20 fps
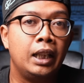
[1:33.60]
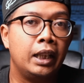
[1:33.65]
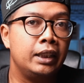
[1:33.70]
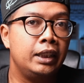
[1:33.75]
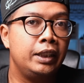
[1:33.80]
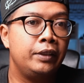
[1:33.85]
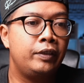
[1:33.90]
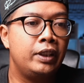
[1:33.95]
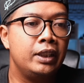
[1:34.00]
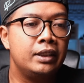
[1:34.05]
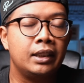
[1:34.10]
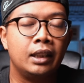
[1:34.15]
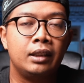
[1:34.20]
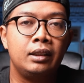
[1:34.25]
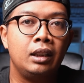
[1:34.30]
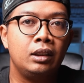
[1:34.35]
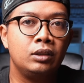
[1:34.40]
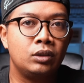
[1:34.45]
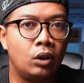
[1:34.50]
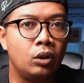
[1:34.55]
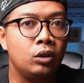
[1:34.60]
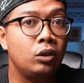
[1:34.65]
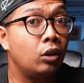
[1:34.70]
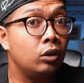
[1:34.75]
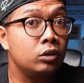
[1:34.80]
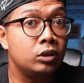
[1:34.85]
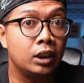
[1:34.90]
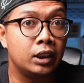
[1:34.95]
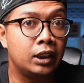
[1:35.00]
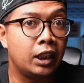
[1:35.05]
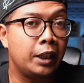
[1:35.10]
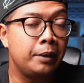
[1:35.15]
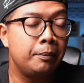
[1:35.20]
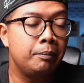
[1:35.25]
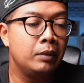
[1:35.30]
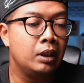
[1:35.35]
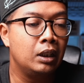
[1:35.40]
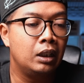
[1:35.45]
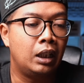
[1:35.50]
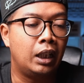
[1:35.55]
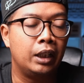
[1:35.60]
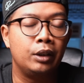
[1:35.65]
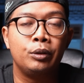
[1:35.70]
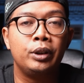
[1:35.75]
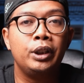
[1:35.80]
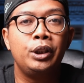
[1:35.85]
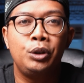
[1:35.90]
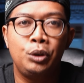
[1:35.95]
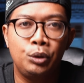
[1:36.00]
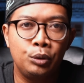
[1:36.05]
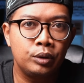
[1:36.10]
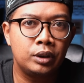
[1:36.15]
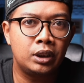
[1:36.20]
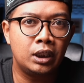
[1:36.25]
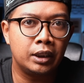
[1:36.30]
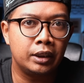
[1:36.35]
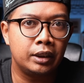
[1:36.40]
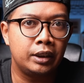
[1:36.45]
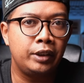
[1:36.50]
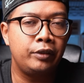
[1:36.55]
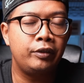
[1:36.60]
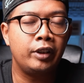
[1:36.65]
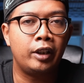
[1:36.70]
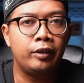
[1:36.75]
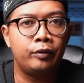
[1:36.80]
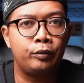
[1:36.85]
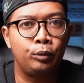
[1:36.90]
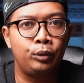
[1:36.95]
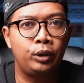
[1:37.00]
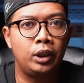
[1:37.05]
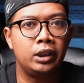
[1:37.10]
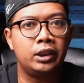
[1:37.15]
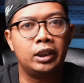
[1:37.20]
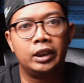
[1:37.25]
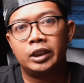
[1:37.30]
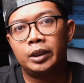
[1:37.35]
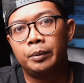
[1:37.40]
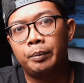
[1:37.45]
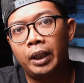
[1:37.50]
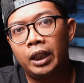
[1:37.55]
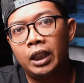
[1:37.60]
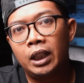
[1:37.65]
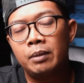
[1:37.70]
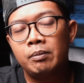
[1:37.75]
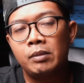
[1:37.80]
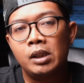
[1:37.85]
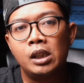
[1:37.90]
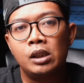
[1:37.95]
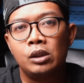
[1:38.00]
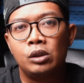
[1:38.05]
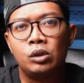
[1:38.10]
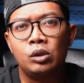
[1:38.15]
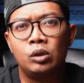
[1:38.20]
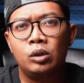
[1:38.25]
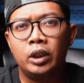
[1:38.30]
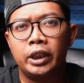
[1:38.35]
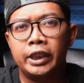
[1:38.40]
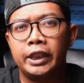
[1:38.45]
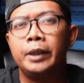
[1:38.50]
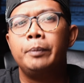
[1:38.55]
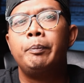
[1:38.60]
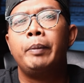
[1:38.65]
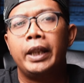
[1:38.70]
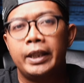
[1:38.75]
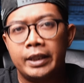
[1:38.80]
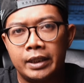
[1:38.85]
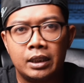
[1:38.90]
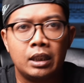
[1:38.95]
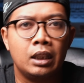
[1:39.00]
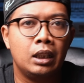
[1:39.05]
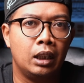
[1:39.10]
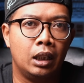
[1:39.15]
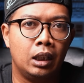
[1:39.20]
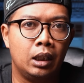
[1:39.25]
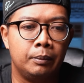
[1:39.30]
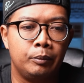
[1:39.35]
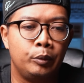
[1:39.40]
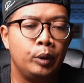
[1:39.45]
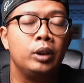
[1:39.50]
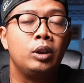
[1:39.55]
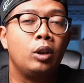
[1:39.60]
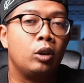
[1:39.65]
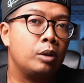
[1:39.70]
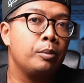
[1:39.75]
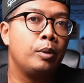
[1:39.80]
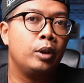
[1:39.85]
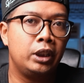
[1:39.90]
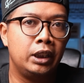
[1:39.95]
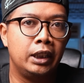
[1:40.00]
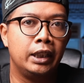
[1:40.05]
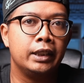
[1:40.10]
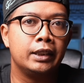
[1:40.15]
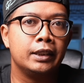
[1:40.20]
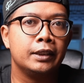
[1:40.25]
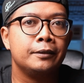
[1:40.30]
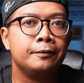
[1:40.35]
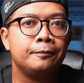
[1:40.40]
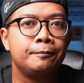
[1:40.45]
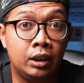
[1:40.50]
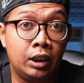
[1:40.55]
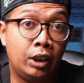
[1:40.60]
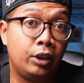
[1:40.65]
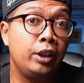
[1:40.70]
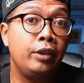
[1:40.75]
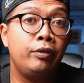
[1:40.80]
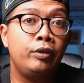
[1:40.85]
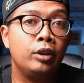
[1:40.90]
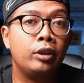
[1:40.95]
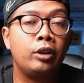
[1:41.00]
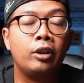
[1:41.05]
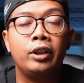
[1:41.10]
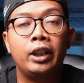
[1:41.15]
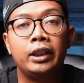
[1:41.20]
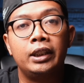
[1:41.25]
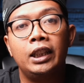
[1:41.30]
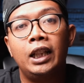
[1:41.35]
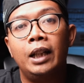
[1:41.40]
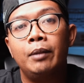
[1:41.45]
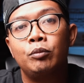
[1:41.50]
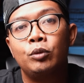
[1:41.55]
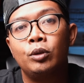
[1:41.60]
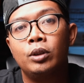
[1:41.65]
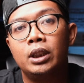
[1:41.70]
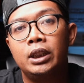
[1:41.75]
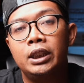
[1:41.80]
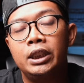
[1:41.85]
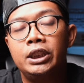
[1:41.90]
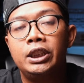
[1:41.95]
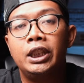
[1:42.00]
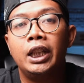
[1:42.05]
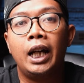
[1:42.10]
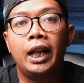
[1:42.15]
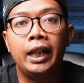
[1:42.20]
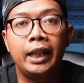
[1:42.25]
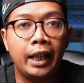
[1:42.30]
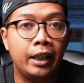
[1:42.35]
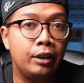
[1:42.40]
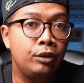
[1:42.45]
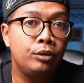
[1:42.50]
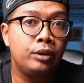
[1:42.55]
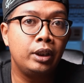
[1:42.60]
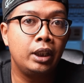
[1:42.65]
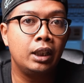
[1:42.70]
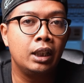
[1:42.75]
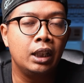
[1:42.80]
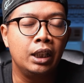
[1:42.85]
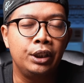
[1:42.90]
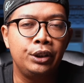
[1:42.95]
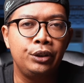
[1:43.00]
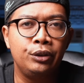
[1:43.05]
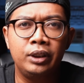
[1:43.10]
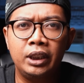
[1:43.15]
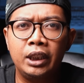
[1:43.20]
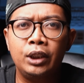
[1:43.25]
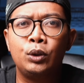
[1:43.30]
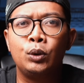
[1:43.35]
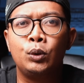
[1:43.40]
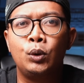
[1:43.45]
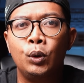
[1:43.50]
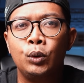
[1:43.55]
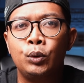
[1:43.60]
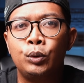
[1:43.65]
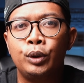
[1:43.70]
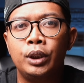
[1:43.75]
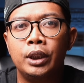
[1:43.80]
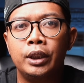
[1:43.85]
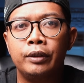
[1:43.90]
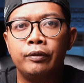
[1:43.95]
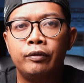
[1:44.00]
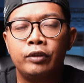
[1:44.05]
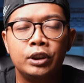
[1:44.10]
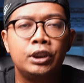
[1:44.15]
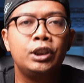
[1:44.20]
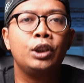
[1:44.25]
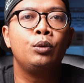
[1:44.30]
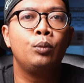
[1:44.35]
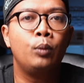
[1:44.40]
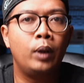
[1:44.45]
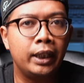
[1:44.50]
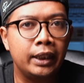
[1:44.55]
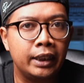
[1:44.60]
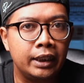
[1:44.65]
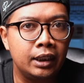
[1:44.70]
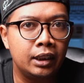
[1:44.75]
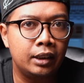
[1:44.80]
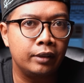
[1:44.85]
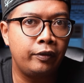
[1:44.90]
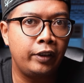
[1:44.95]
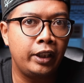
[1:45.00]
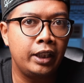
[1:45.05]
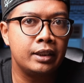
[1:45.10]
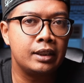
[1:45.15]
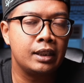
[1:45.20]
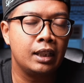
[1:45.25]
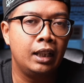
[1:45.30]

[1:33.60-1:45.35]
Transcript: I leave these settings on all the time. I only use the DVR footage as a backup, so it depends. We'll talk about it later. Now if you're connecting up to a DJI Air unit, you need to go to the version 1 interface